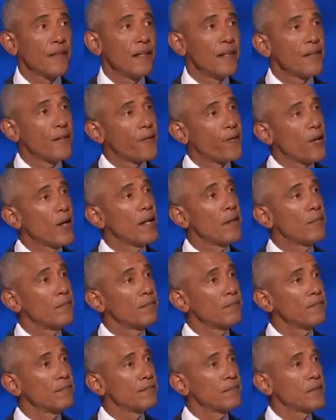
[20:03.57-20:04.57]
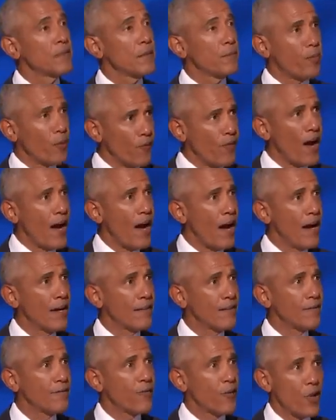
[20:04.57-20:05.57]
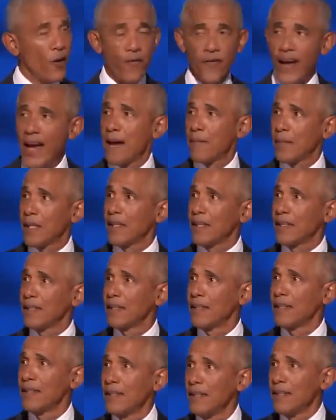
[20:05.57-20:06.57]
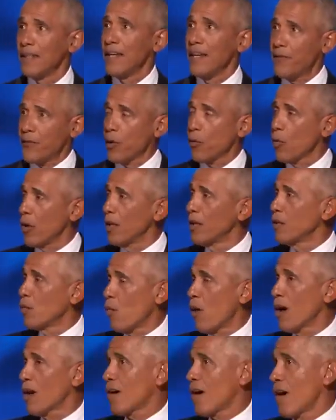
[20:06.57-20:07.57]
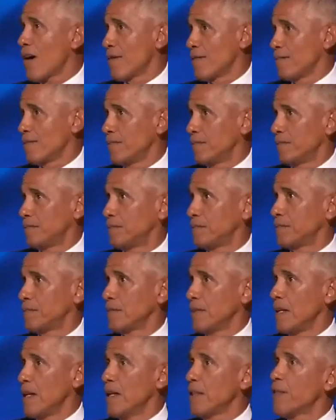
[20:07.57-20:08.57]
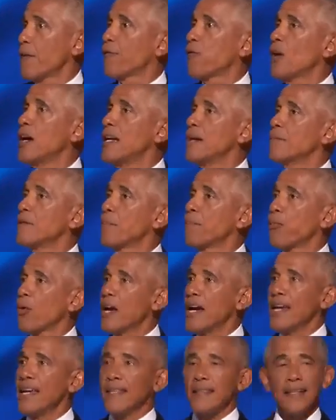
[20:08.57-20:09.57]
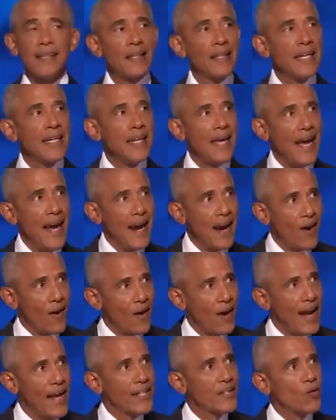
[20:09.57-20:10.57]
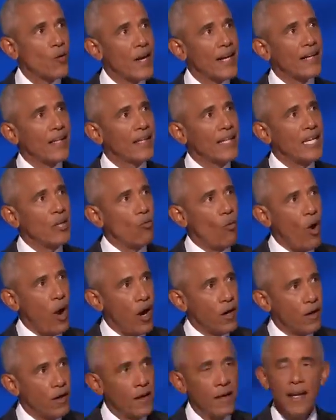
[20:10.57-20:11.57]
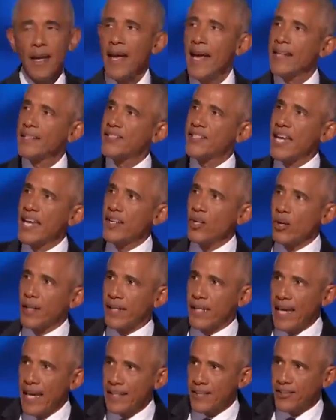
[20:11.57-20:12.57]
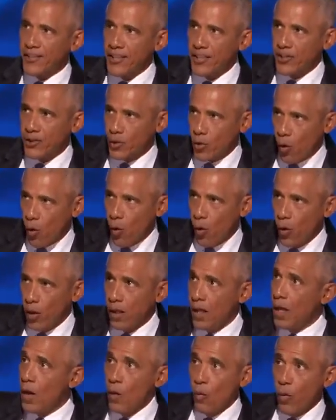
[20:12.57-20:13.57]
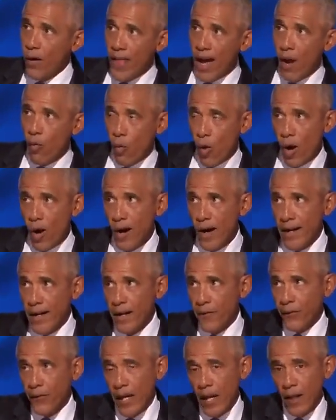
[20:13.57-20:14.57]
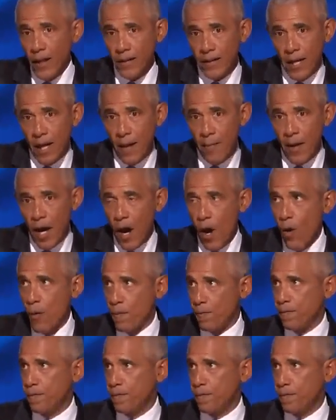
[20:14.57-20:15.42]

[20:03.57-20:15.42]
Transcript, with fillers: in the freedom to provide for your family if you're willing to work hard. The freedom to breathe clean air and drink clean water and send your kids to school without worrying if they'll come home.